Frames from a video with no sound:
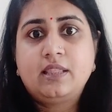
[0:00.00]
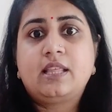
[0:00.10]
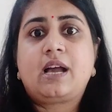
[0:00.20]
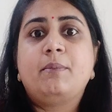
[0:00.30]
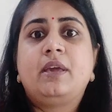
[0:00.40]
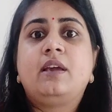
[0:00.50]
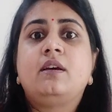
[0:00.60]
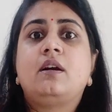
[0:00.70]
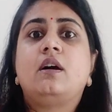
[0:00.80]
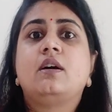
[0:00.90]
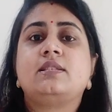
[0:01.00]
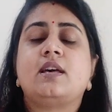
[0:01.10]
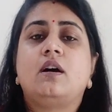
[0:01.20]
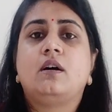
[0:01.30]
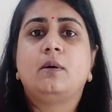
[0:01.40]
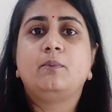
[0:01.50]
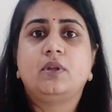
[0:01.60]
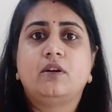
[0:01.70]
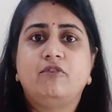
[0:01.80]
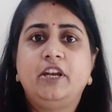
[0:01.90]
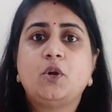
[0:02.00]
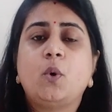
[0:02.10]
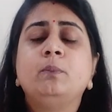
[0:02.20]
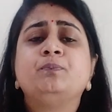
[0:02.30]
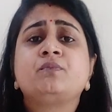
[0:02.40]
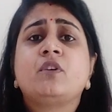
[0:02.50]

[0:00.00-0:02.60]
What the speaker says: the coming video.